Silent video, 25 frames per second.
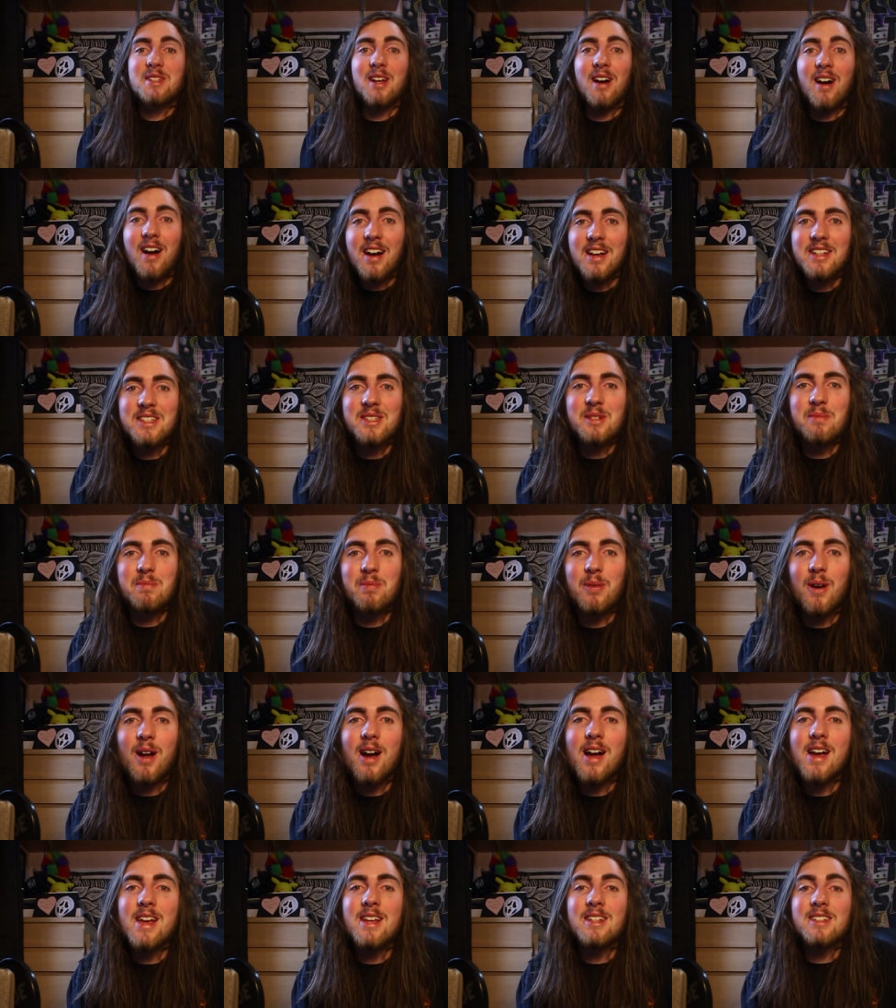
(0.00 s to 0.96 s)
to our
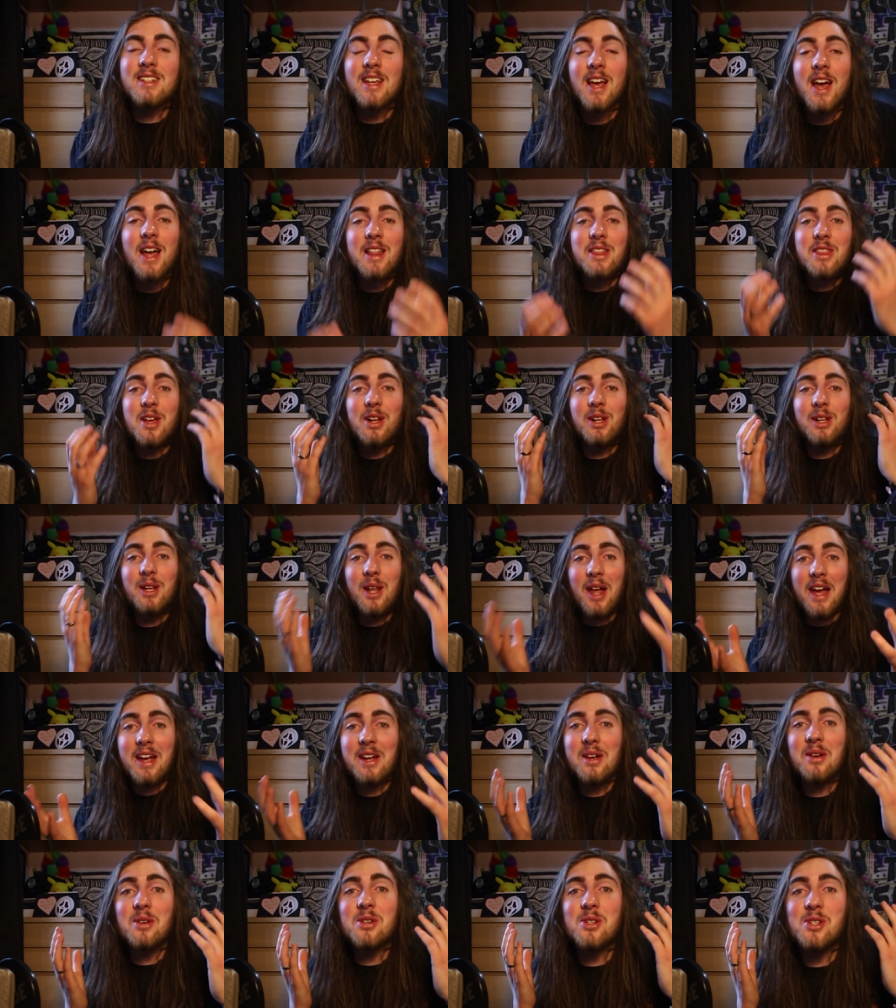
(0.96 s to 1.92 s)
surprise, the
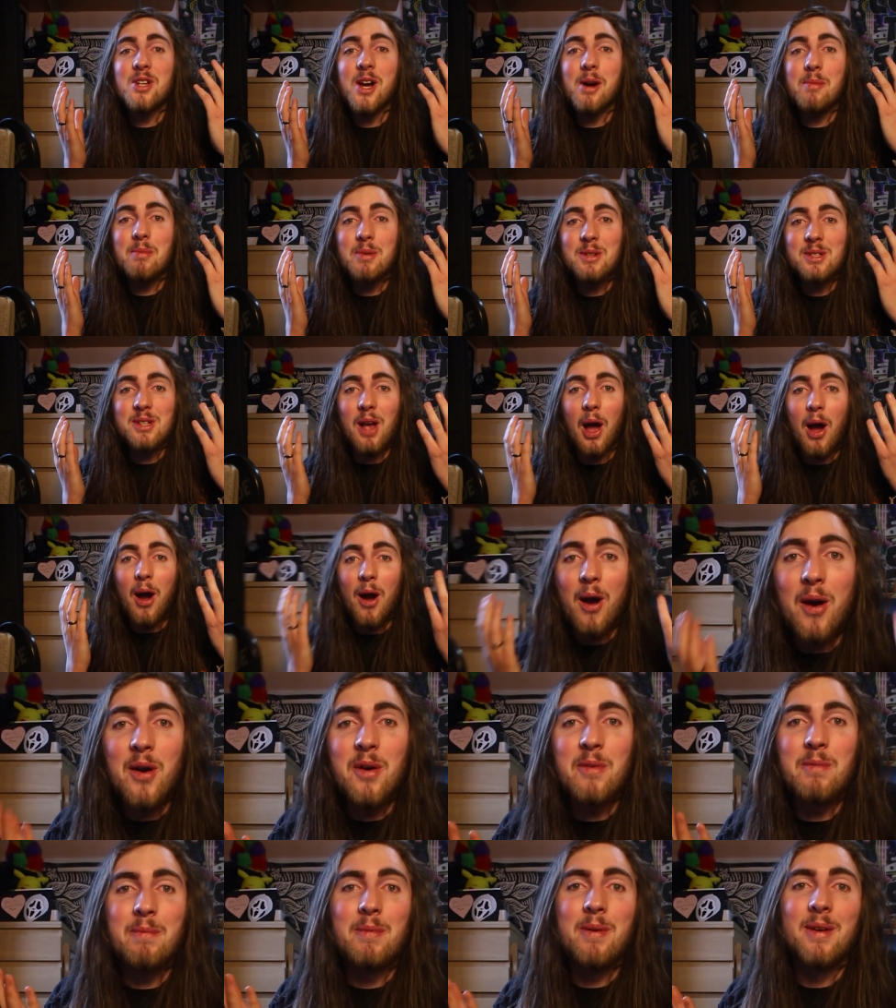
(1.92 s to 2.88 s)
Lego shop was
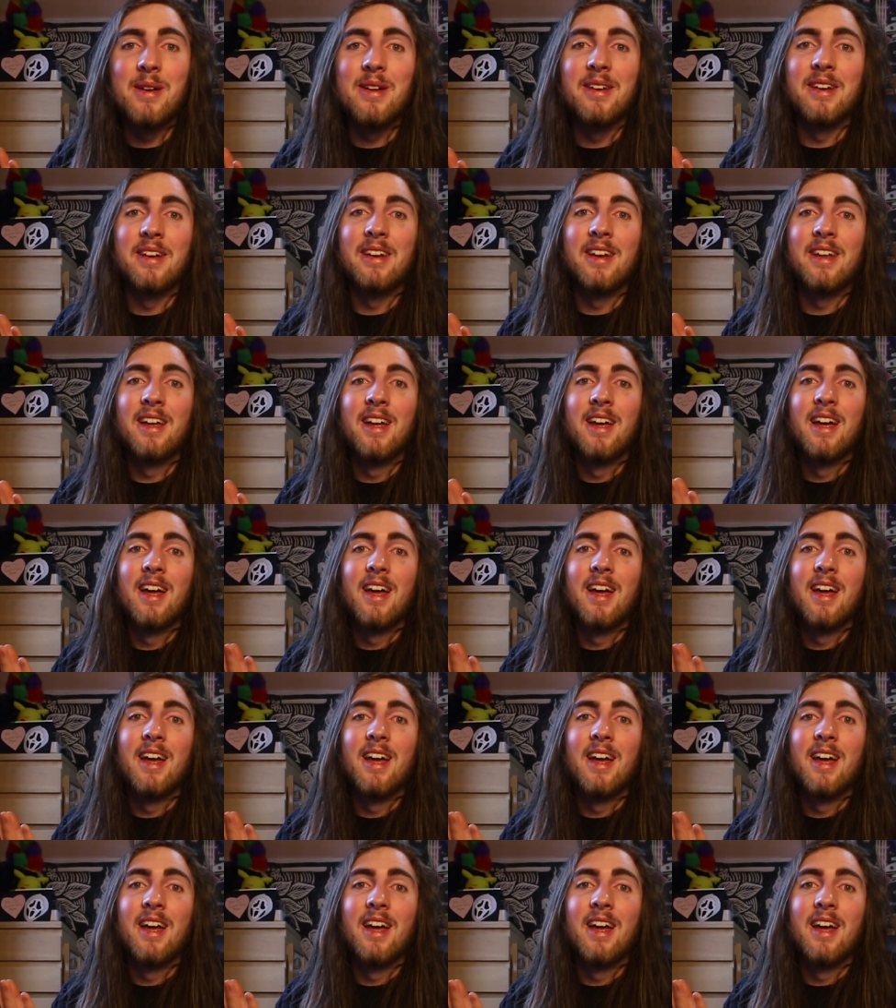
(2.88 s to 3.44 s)
open